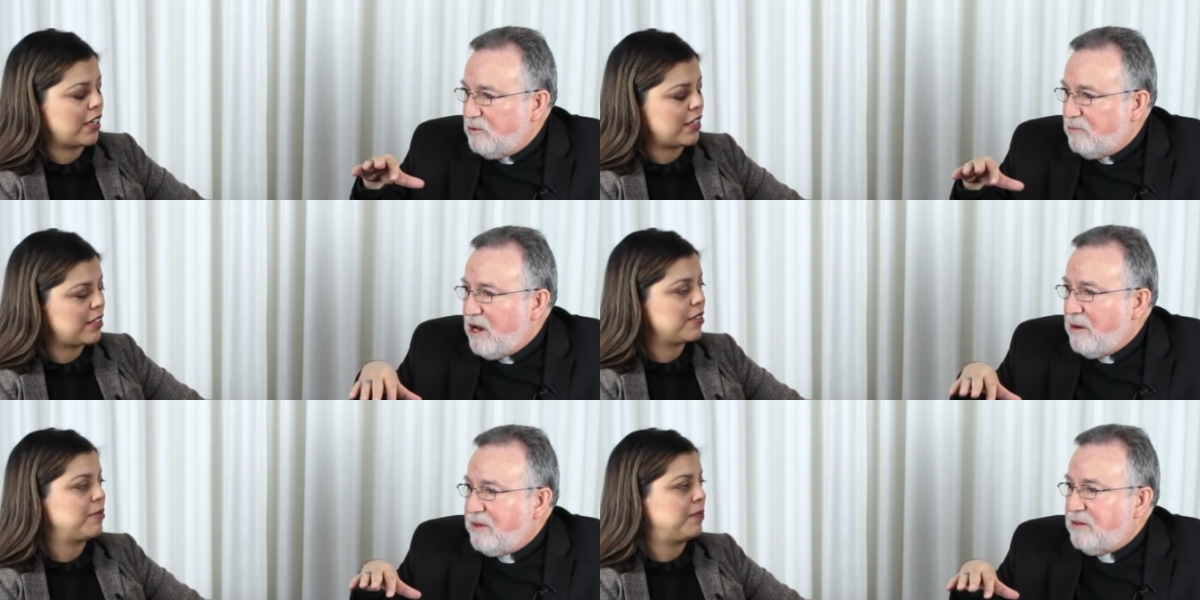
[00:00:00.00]
Speaker 1: the
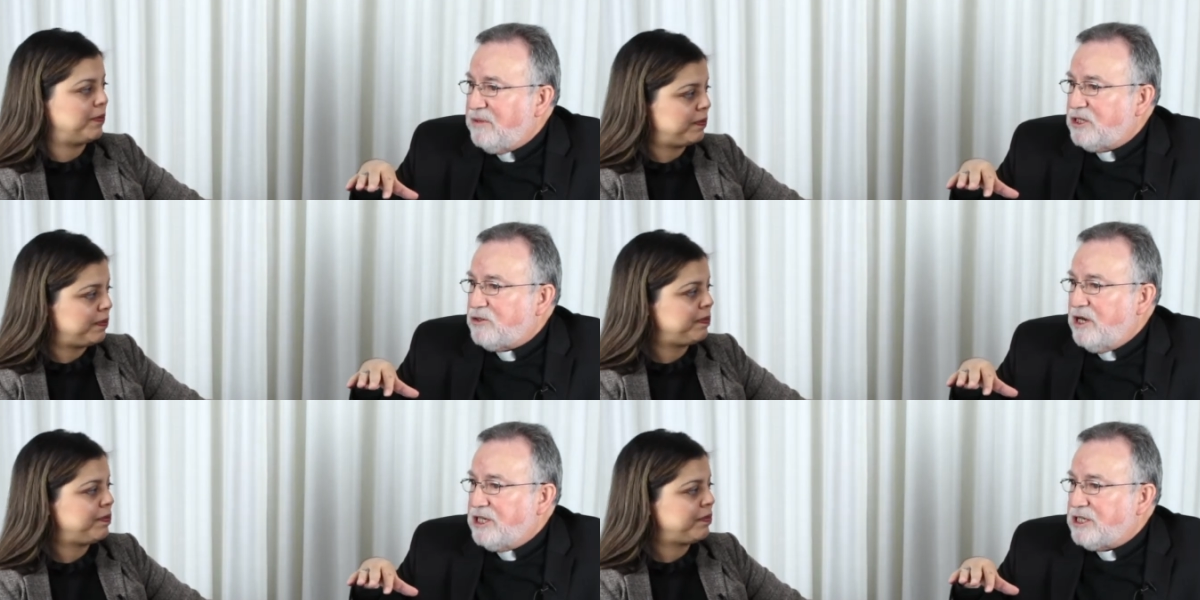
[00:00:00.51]
Obama
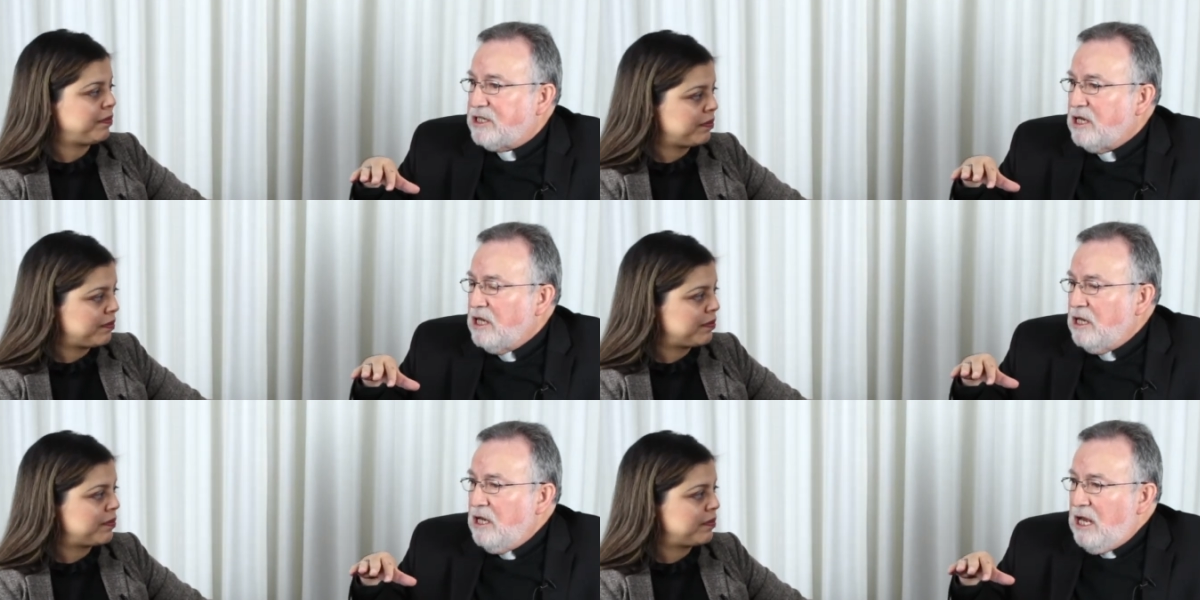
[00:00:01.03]
administration,
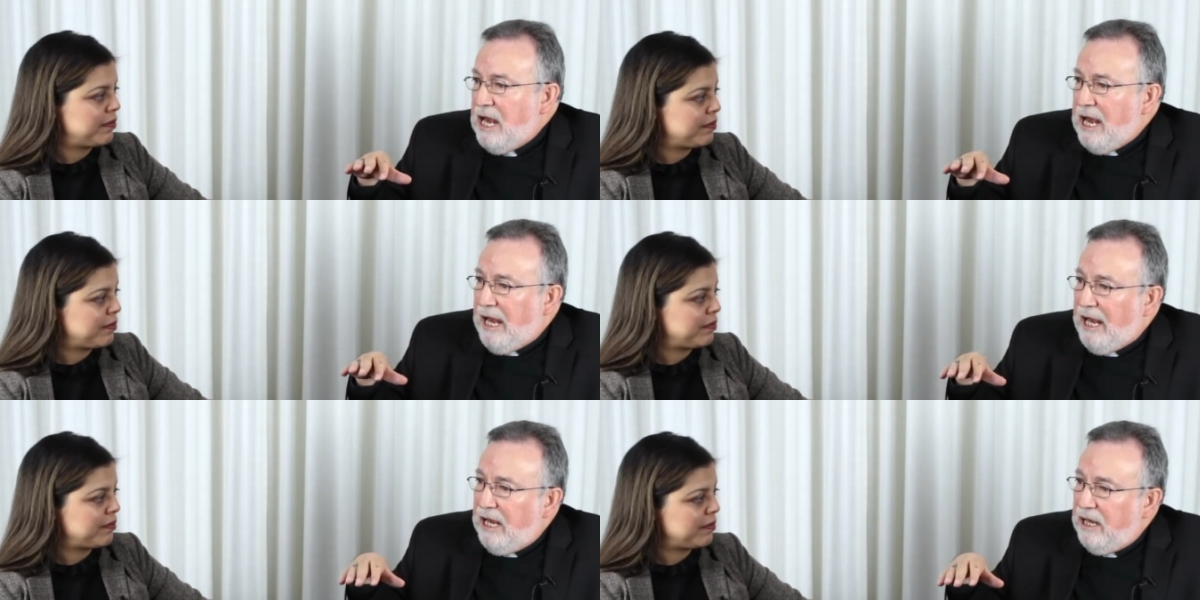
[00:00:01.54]

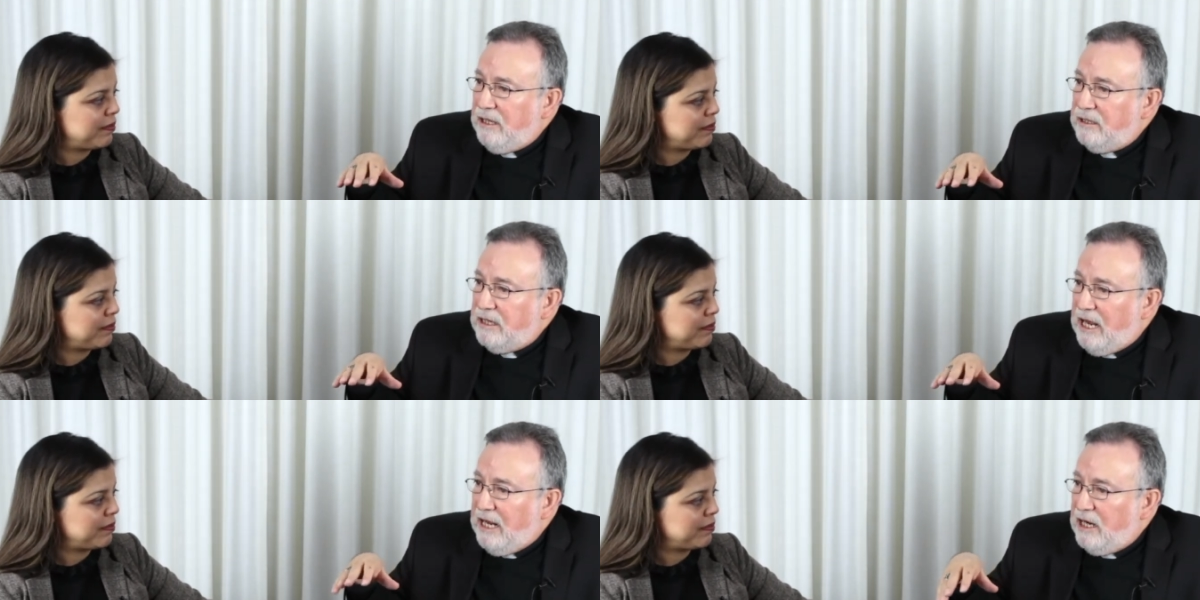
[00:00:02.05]
and
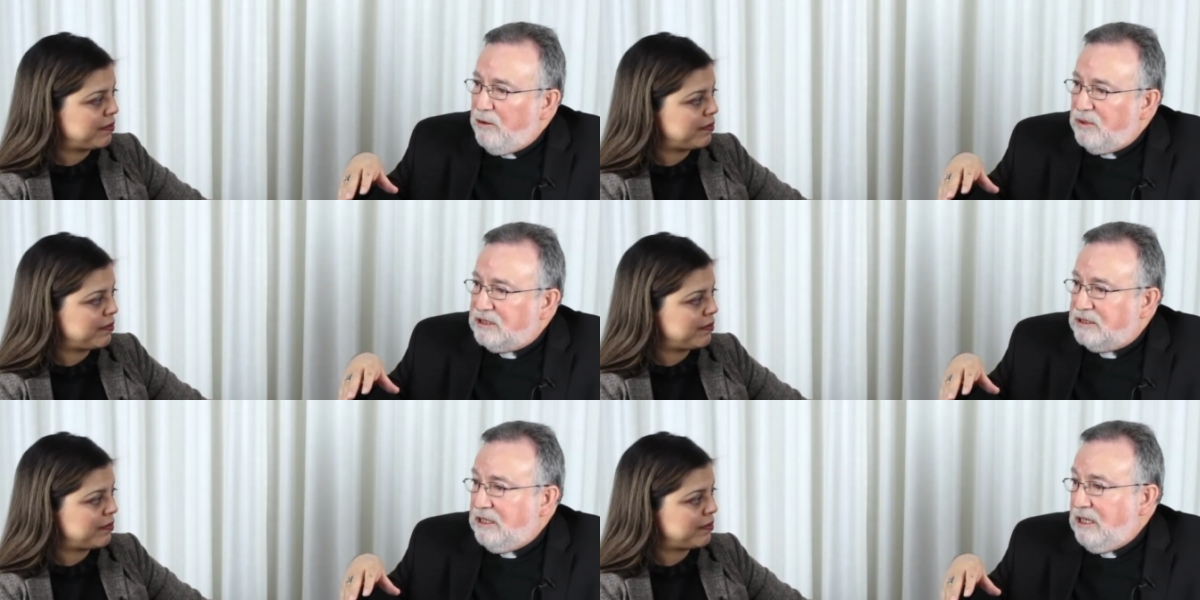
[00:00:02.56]
and it
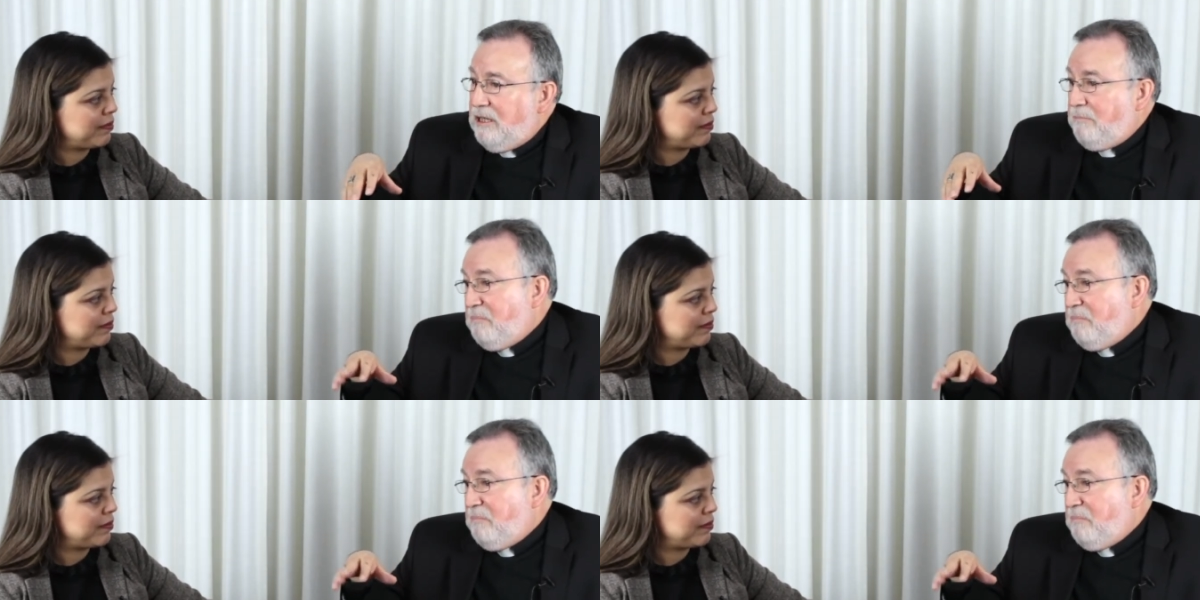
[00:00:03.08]
was uh,